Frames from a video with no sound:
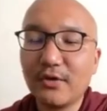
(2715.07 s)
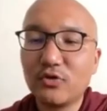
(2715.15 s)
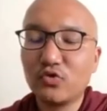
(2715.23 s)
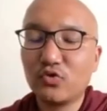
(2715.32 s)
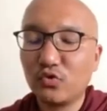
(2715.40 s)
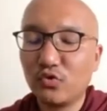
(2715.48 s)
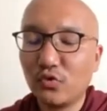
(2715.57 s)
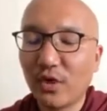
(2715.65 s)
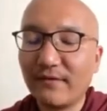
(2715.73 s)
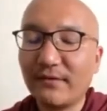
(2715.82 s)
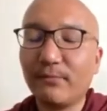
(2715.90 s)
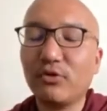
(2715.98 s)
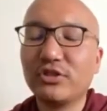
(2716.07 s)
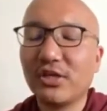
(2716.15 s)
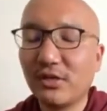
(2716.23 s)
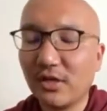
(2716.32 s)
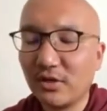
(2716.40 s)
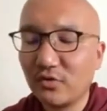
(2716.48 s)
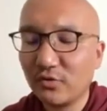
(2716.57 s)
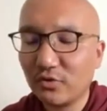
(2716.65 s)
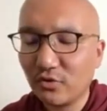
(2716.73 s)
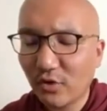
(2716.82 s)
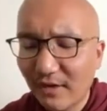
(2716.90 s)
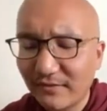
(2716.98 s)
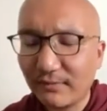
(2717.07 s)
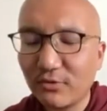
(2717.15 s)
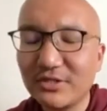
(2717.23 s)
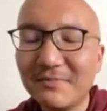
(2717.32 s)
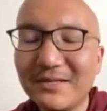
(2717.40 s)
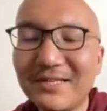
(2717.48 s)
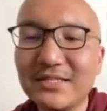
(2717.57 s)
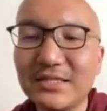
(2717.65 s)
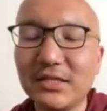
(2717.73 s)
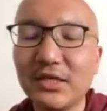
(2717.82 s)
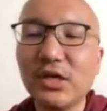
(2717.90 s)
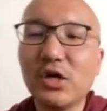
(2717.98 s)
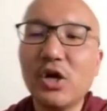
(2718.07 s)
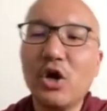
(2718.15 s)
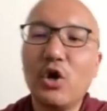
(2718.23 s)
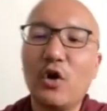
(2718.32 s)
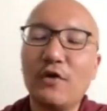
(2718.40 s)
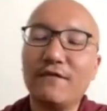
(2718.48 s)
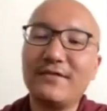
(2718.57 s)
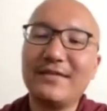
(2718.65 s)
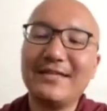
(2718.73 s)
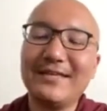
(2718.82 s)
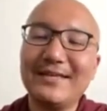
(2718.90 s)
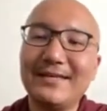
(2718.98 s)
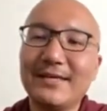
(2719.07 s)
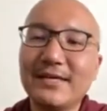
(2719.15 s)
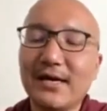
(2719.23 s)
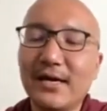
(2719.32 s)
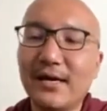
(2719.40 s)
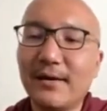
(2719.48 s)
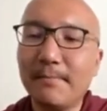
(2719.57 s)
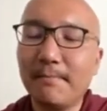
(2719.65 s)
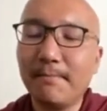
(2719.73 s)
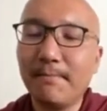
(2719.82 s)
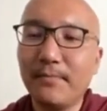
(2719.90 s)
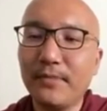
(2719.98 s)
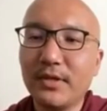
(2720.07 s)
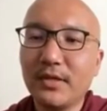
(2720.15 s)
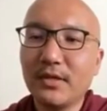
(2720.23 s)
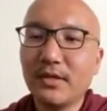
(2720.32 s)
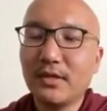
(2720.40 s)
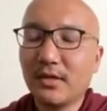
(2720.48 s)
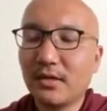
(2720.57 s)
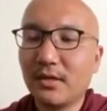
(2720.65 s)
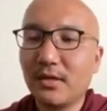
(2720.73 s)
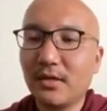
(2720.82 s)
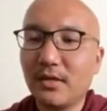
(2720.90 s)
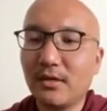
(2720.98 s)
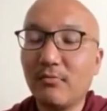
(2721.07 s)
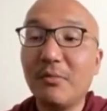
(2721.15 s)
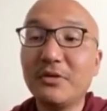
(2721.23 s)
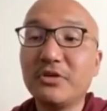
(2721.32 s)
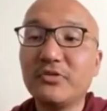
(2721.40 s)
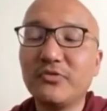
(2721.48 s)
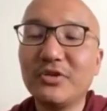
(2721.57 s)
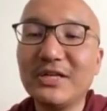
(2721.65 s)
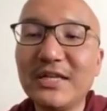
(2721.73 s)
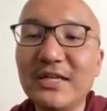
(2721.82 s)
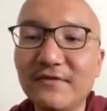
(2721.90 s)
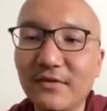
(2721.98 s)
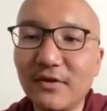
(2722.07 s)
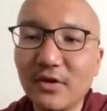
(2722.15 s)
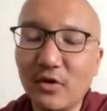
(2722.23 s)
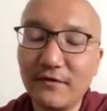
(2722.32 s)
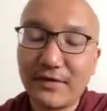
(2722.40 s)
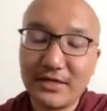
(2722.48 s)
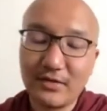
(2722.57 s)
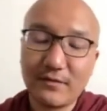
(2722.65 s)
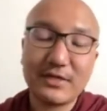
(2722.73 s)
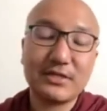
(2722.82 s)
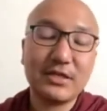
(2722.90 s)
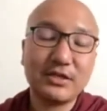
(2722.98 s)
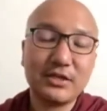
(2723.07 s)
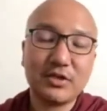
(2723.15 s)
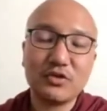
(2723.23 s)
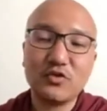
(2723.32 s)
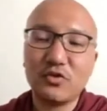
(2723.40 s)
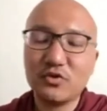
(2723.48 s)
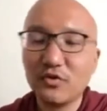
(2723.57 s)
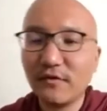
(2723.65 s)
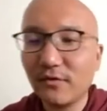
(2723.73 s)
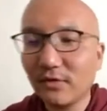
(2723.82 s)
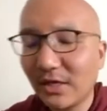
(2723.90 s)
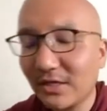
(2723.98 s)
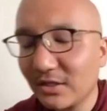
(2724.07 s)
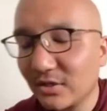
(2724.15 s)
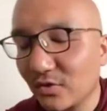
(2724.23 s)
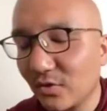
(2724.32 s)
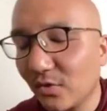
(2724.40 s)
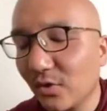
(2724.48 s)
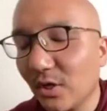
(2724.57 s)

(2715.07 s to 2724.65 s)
to to have the pot- uh, to to have the possibility of the um, uh, momentary relief of getting vaccinated and so on and so forth. I think so.